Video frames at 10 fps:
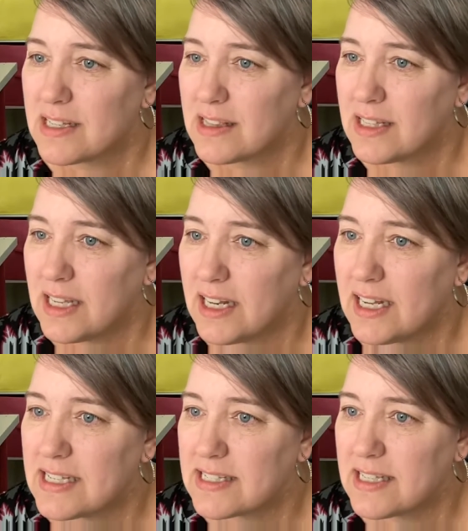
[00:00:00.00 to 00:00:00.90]
Then
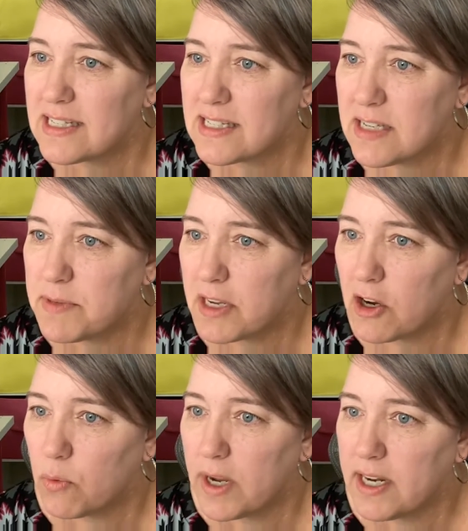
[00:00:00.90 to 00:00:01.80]
it says, it seems like
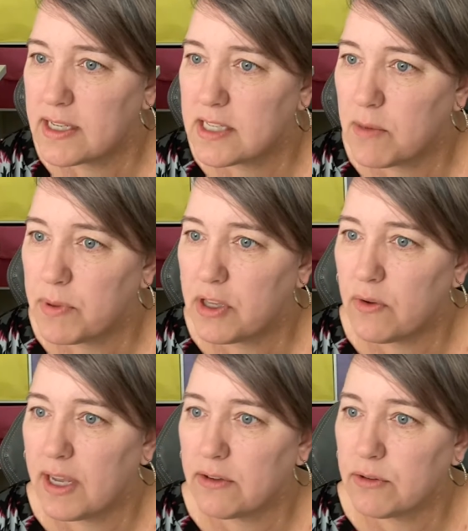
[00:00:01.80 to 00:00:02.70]
her wedding is helping you
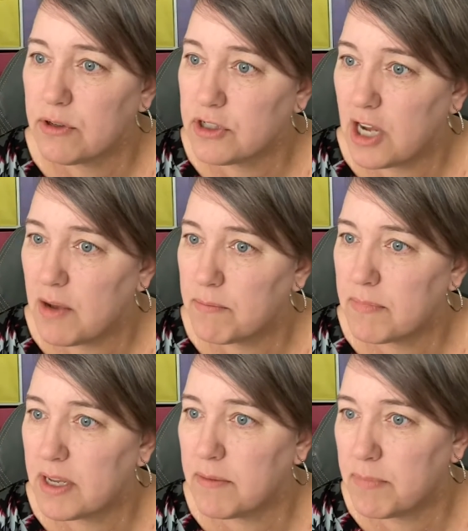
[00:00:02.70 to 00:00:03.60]
handle your job
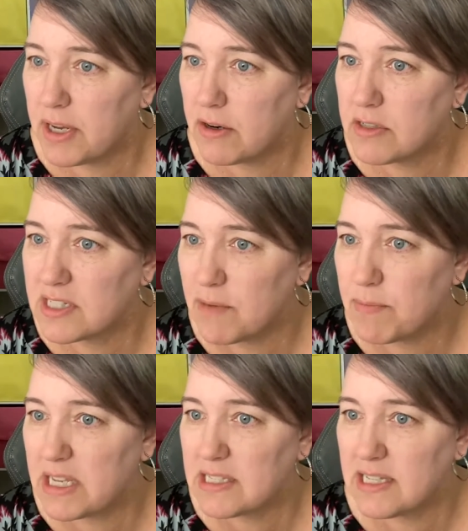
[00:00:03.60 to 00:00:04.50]
better. Does that
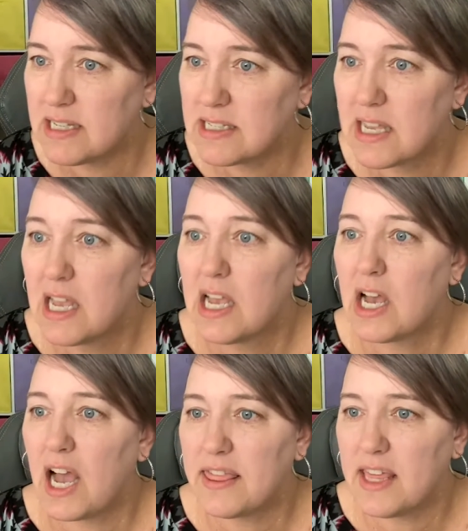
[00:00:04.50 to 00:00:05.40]
make sense?
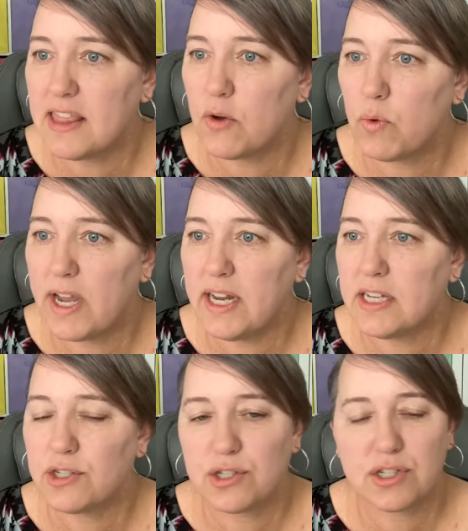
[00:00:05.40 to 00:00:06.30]
I think the wedding
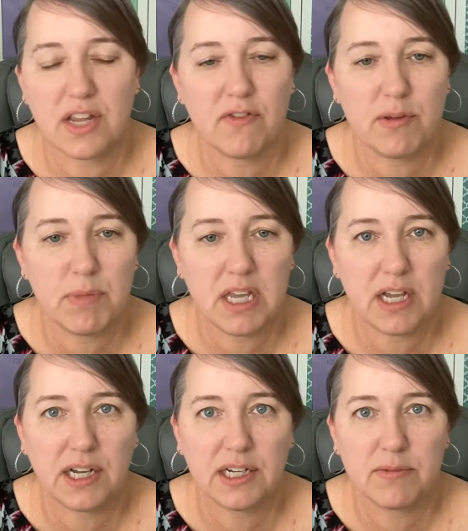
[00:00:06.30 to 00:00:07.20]
is just giving me
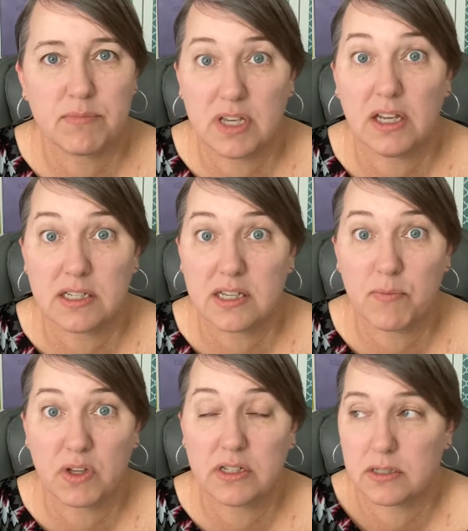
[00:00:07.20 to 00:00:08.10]
a
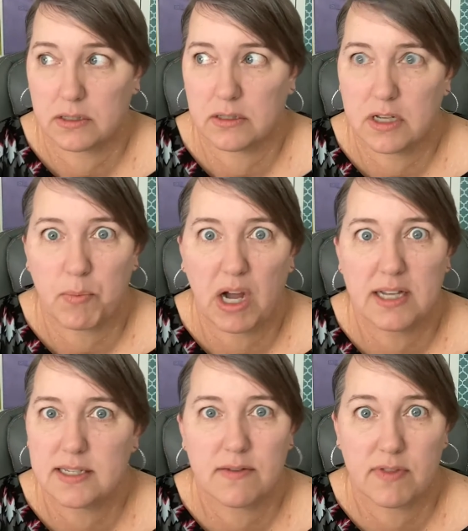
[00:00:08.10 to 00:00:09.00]

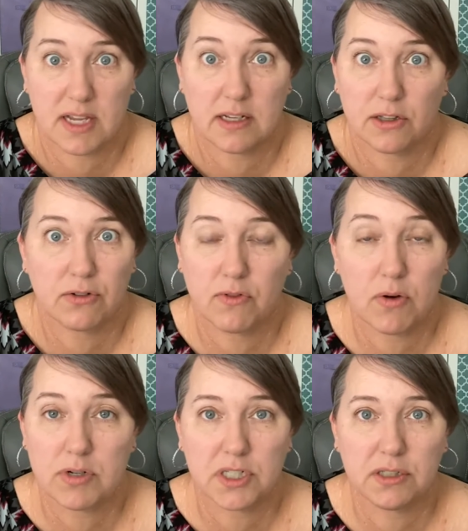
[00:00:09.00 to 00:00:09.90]
positive thing to look
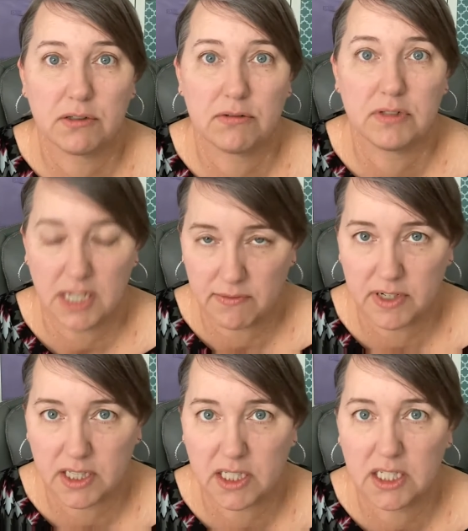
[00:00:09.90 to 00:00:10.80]
forward to.
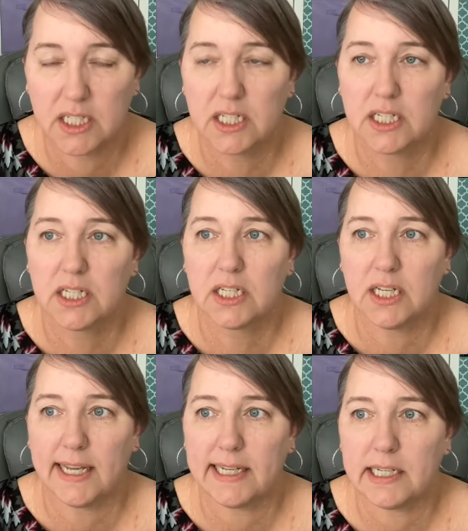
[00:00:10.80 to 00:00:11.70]
Definitely.
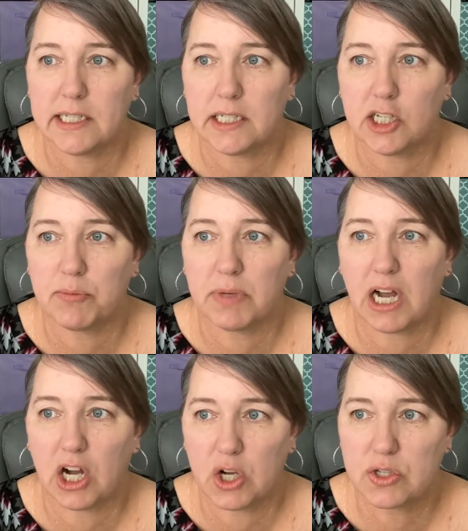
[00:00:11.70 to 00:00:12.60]
And I
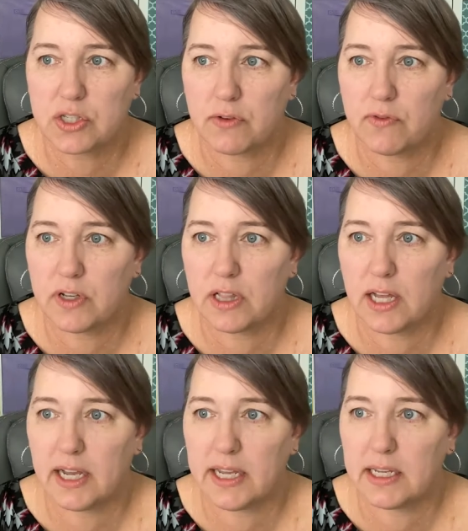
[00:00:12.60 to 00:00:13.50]
also feel
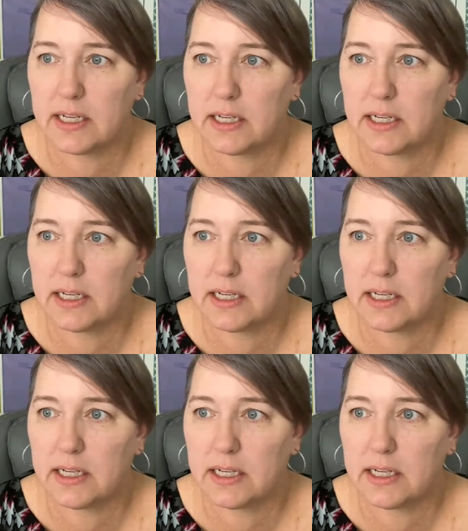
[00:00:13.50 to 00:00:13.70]
like